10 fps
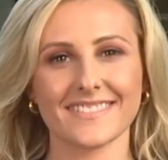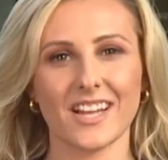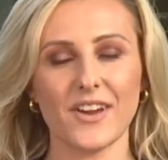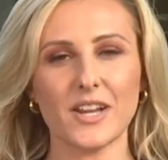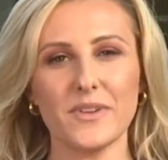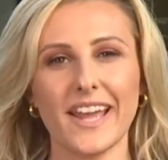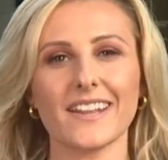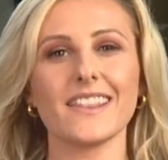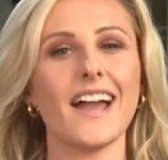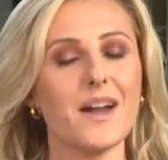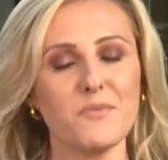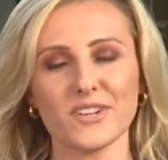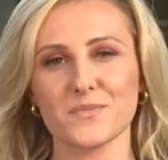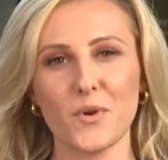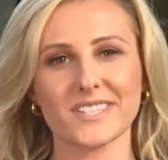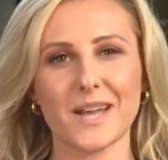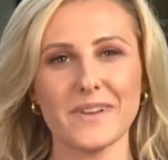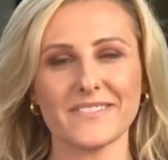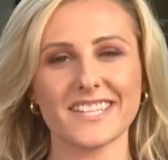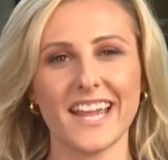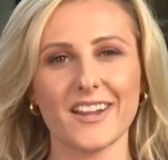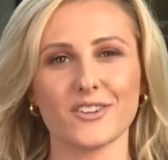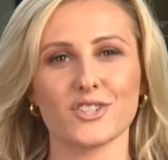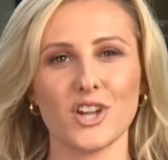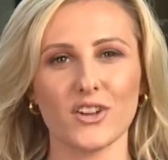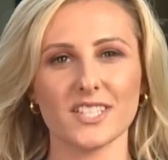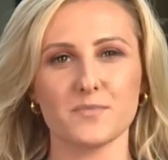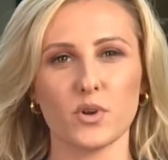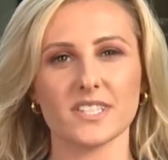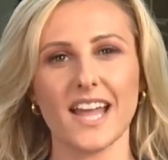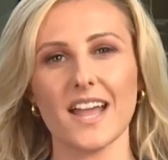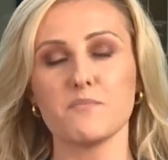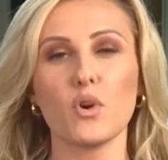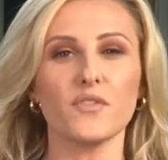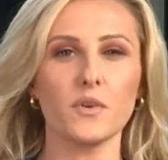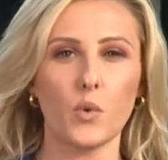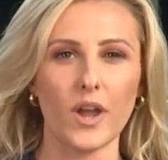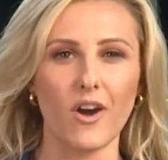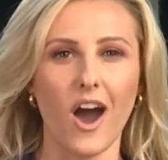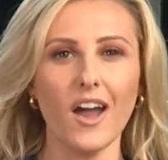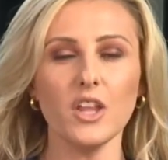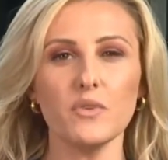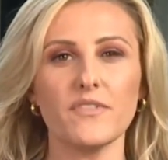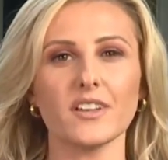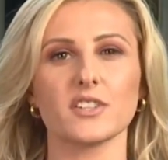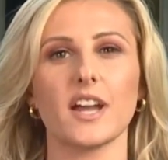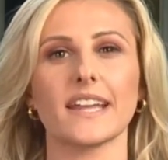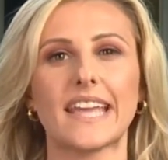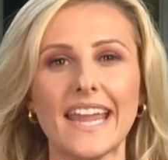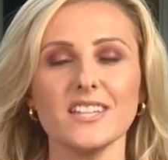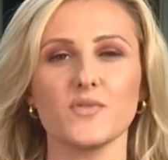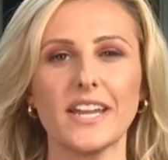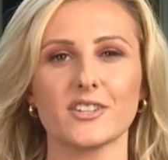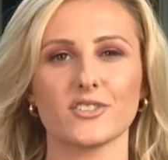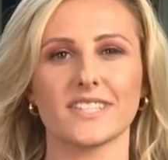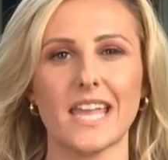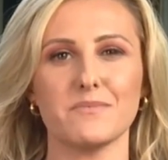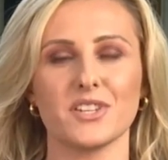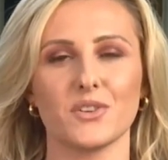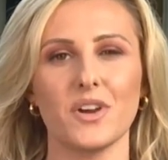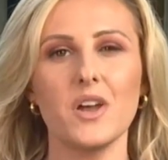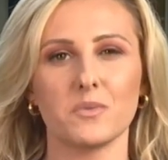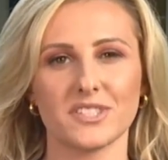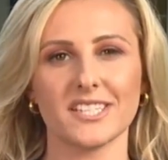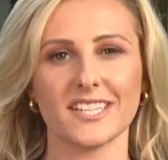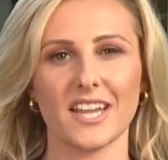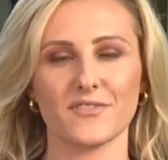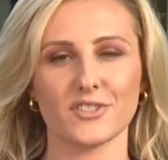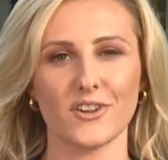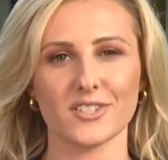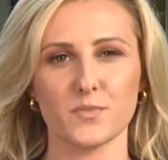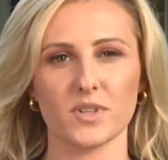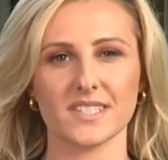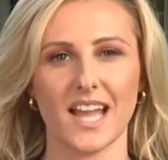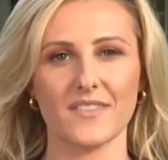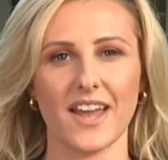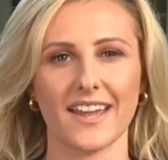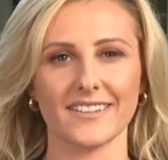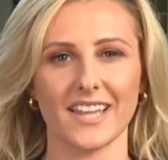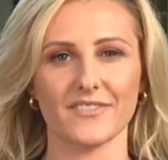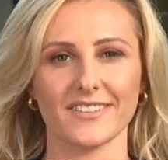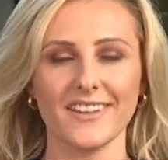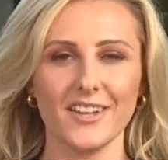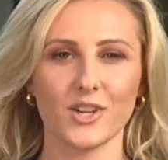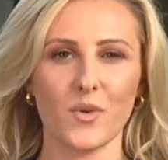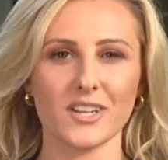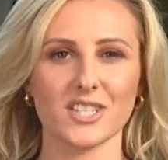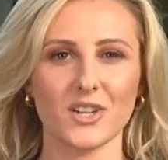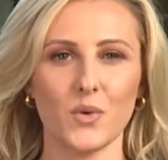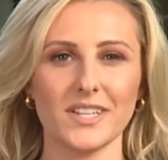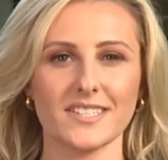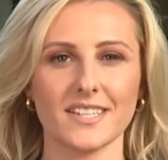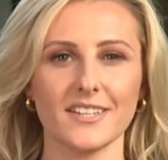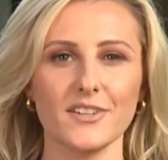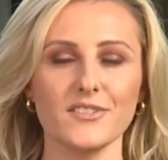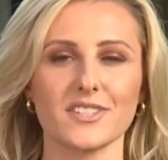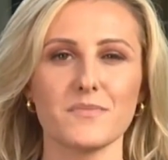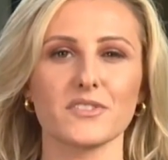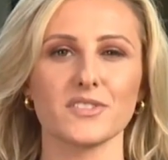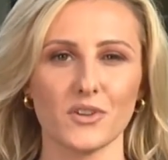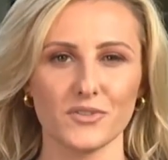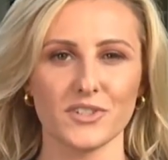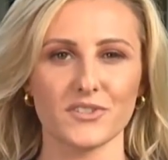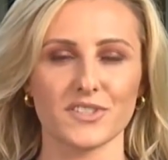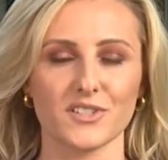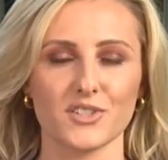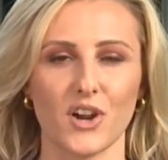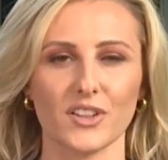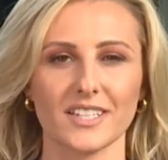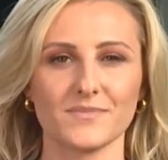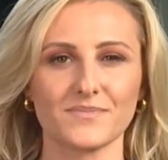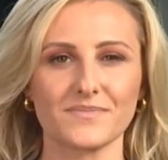All right, and we got a lot more sports coming up tonight on Charlotte Sports Live. More from Quail Hollow. We've also got Canes Rangers Game 2. We'll see you tonight for Charlotte Sports Live at 11. You're watching Queen City News, the most local news in Charlotte.